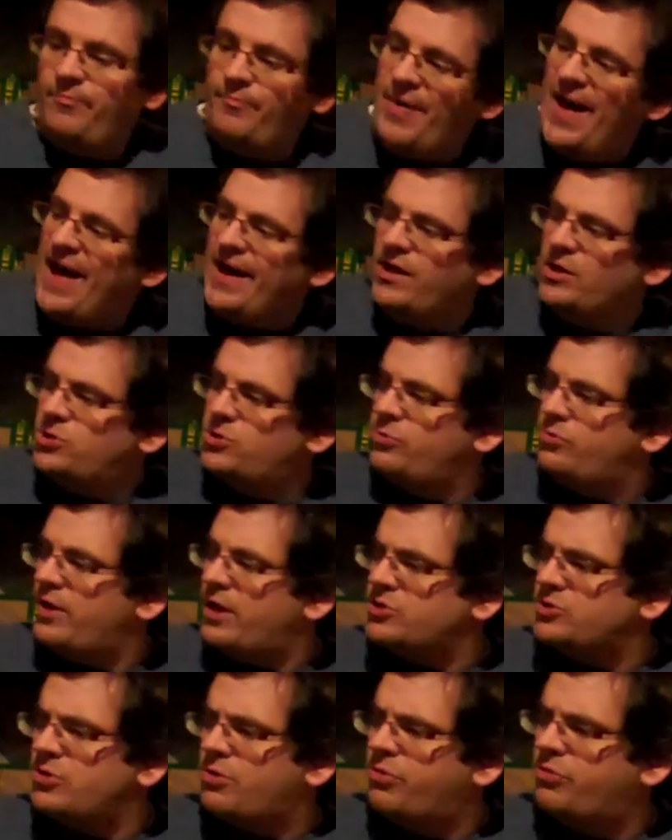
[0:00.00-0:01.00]
back in
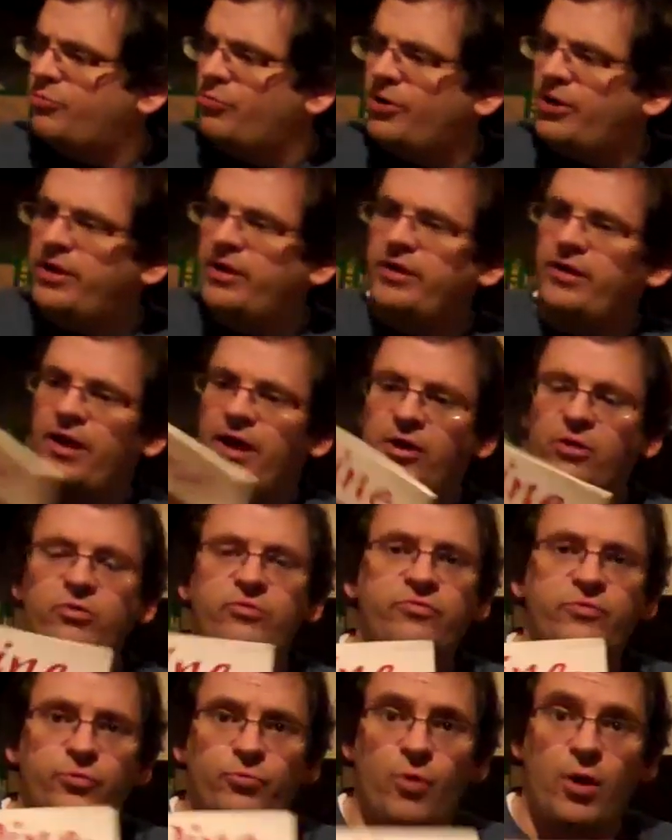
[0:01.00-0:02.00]
2003, I
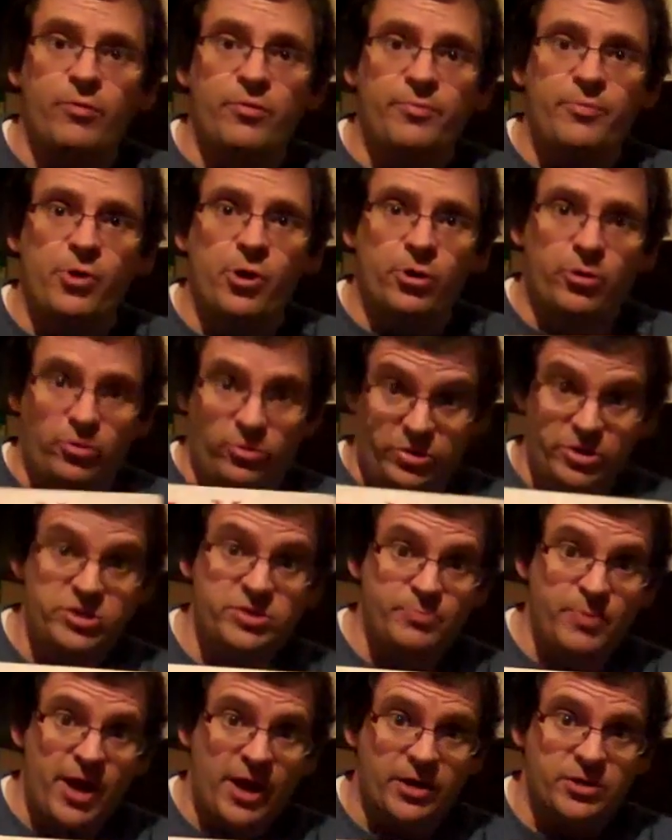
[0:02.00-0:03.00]
interviewed Robert Parker in
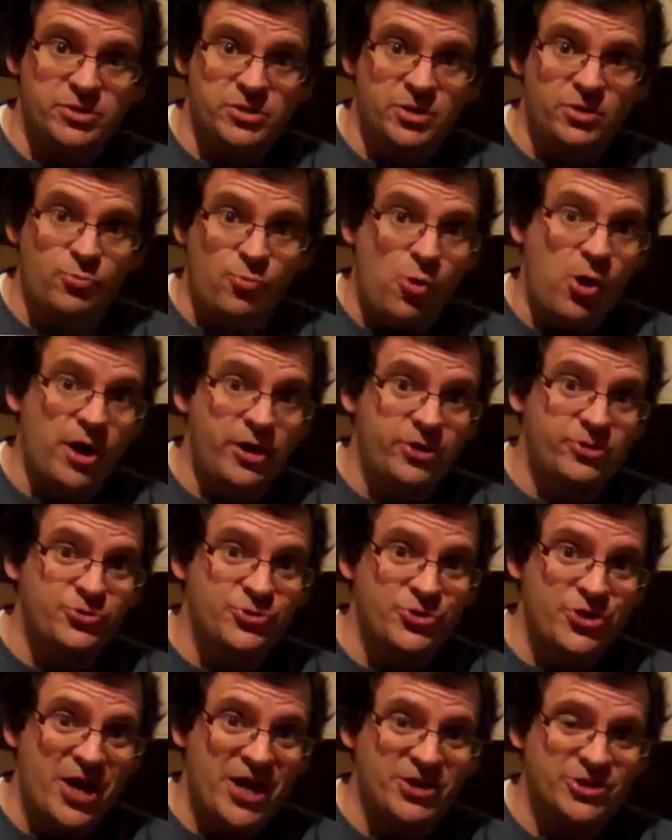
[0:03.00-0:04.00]
this magazine, Wine
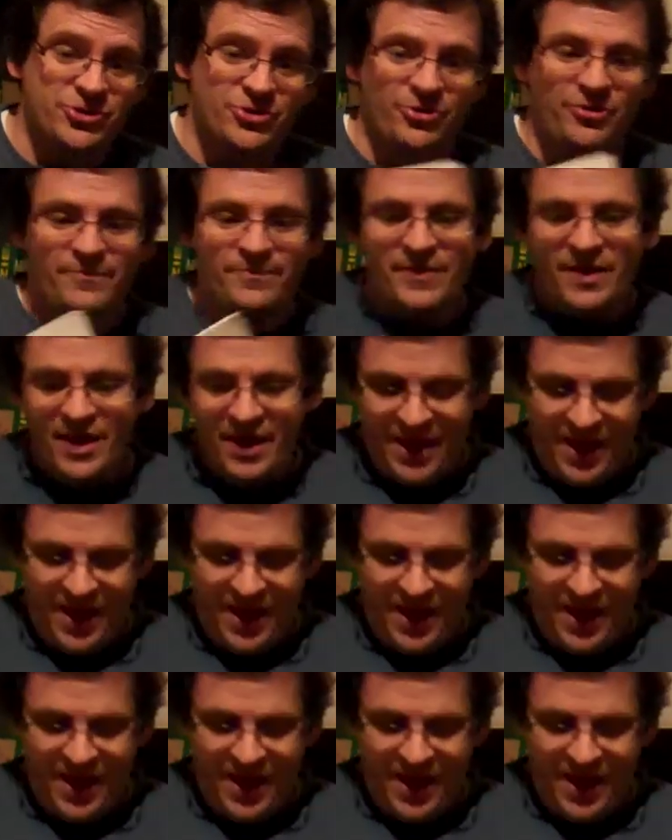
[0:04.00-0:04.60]
International,